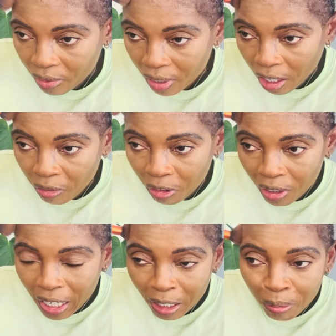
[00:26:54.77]
I feel
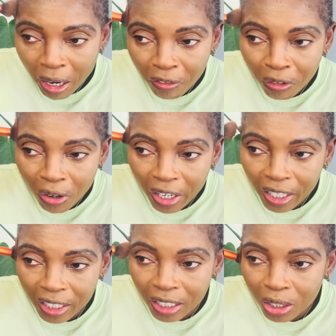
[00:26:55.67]
like my
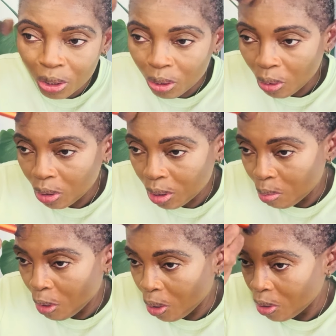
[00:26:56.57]
forehead is so
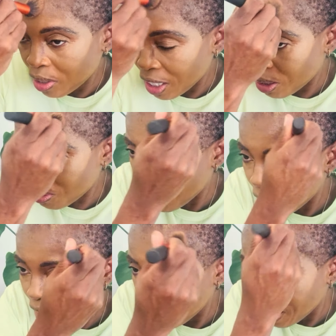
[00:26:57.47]
small. That's
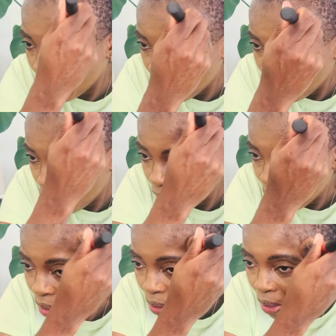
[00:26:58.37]
why,
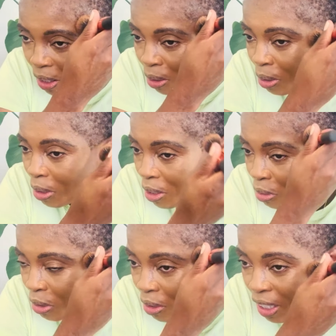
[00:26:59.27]
you know, I always
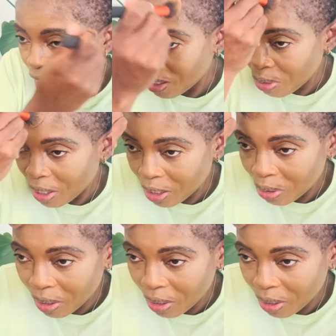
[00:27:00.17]
feel like, why do